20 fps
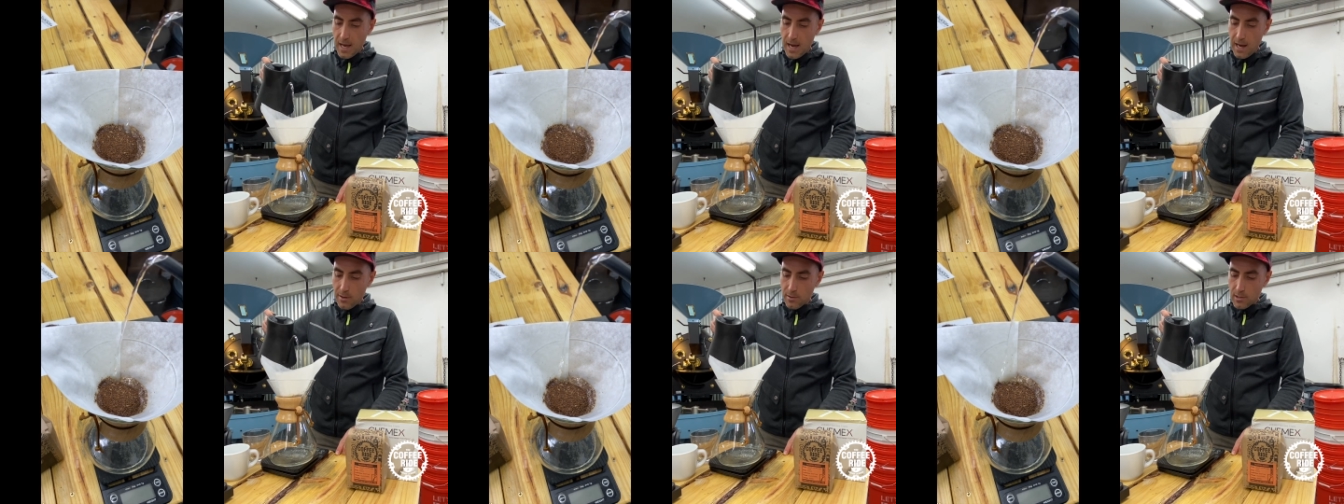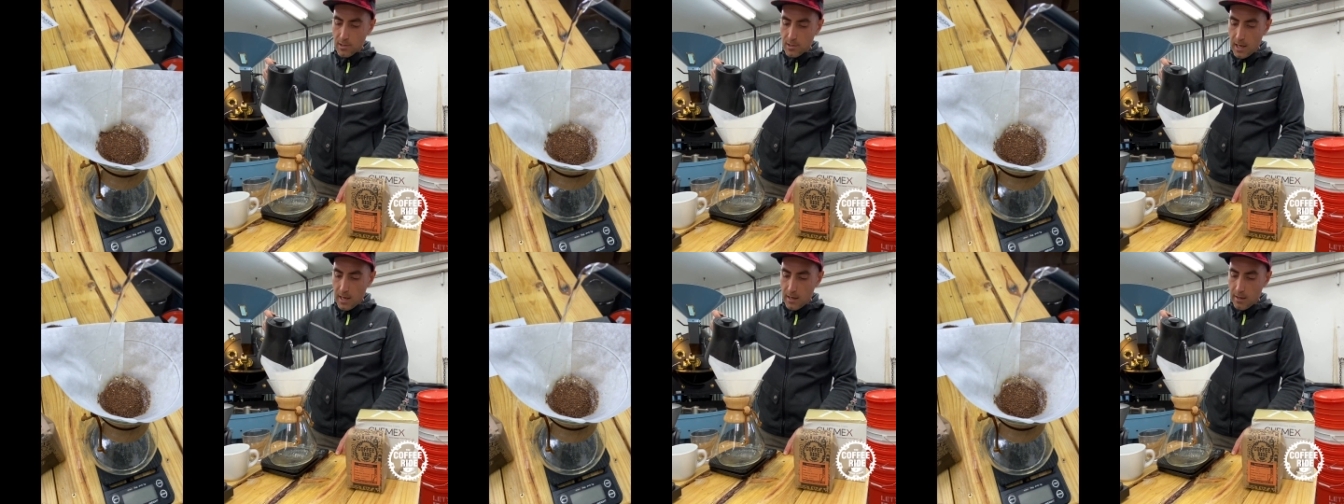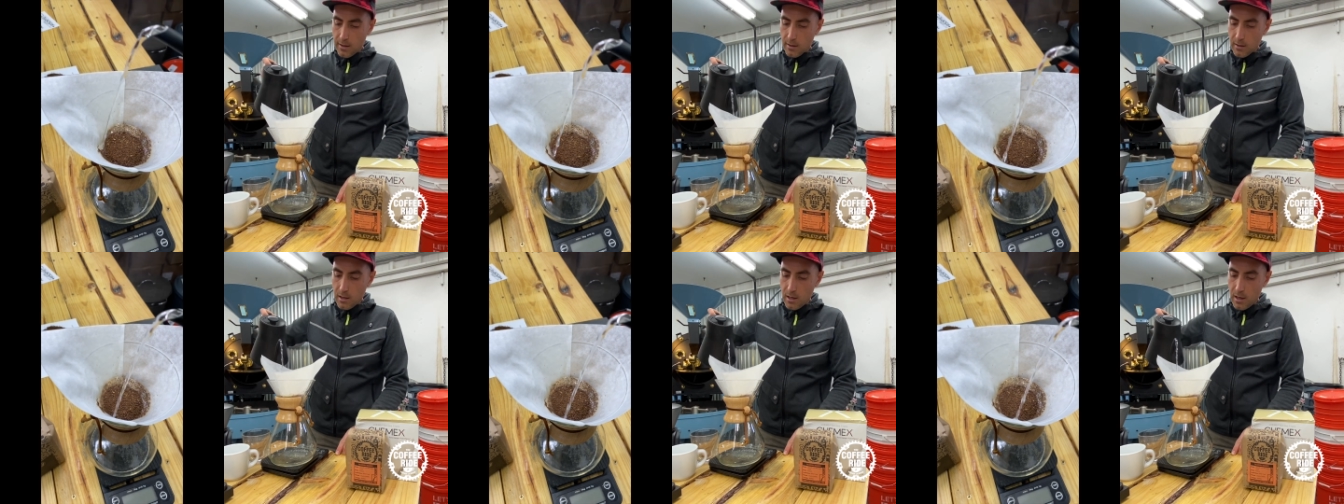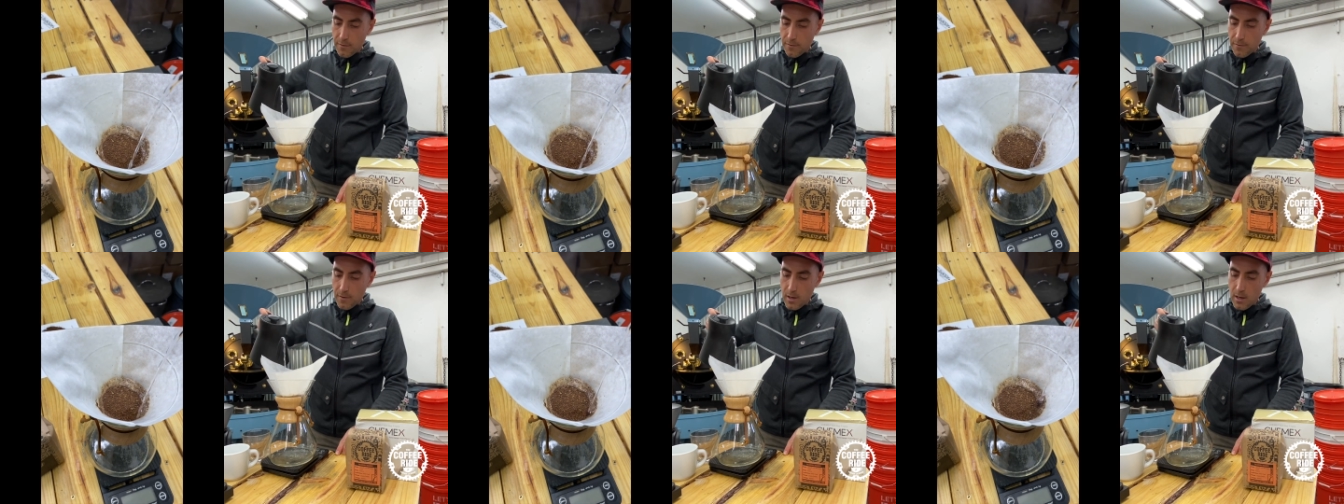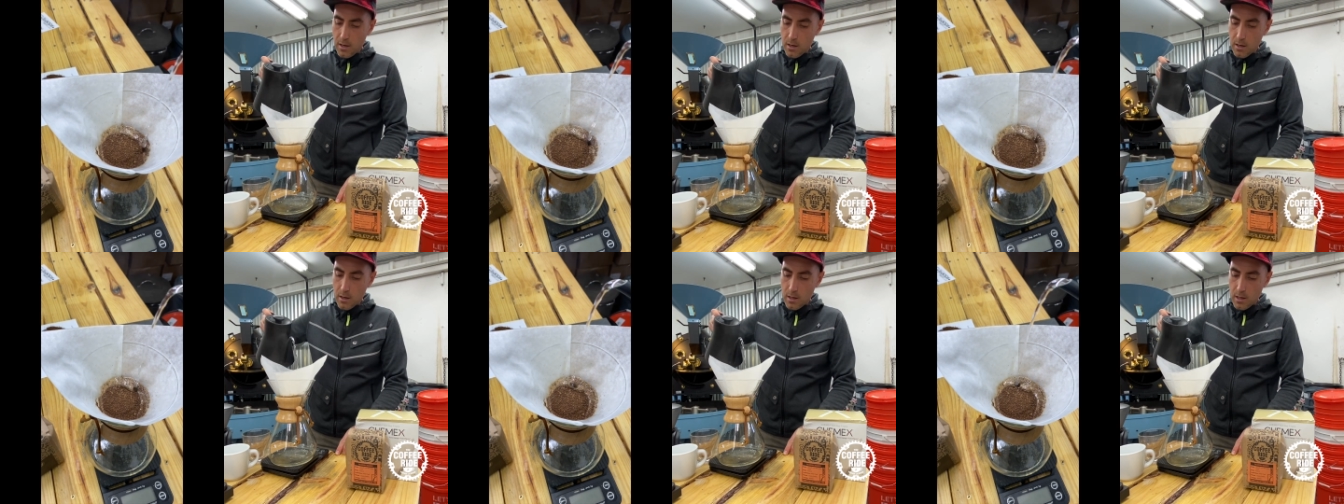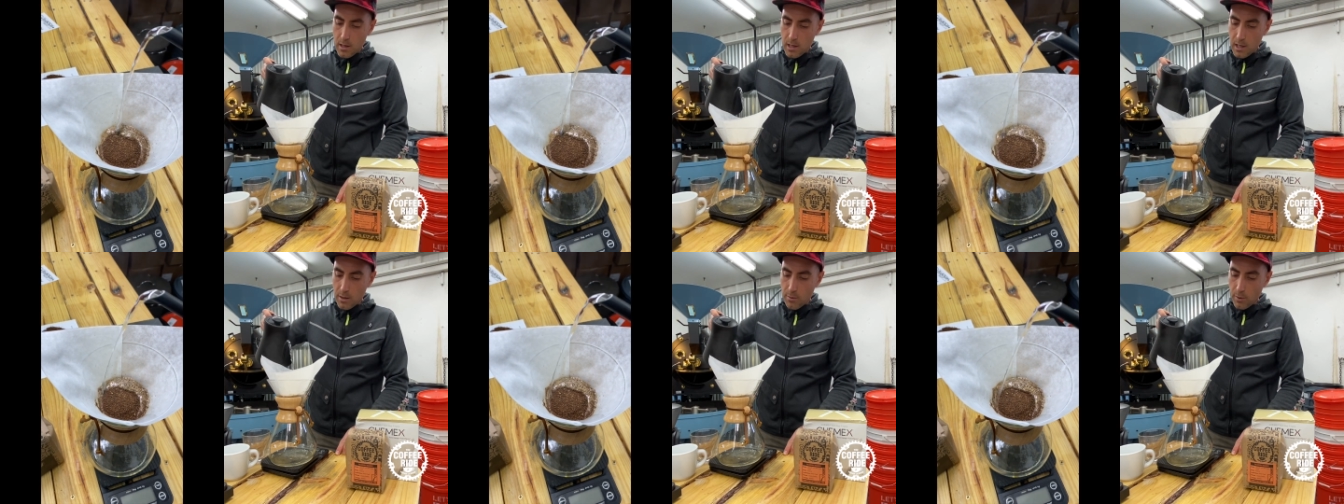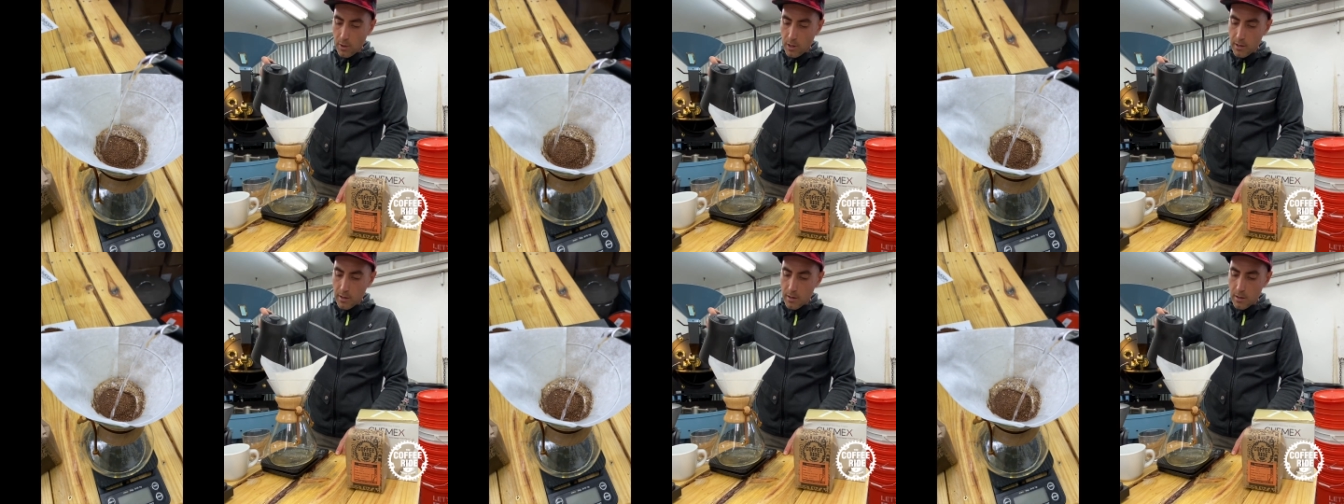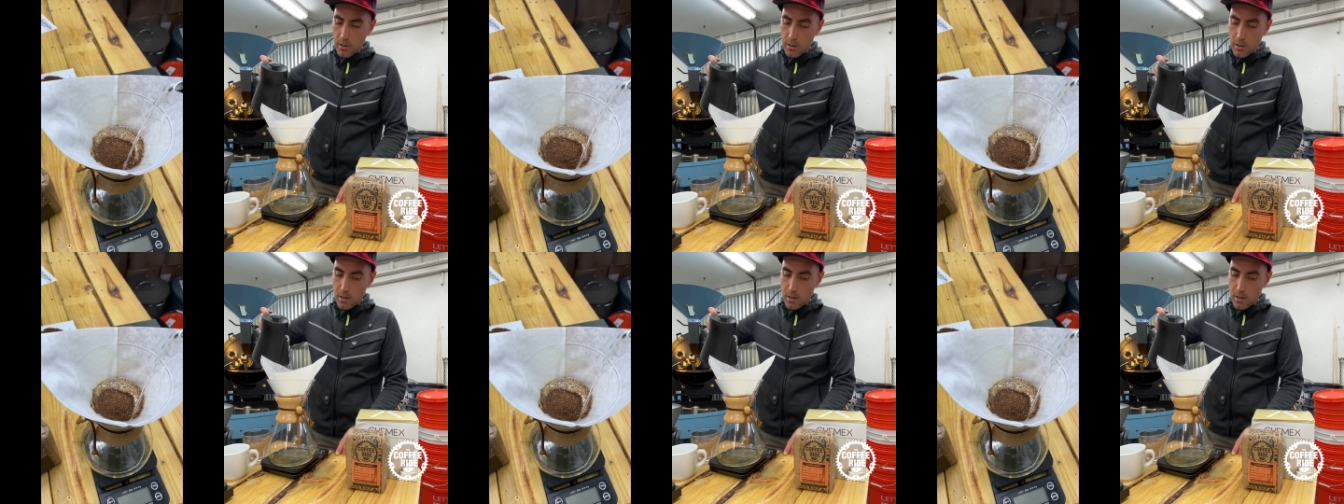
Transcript: outside of the coffee inward,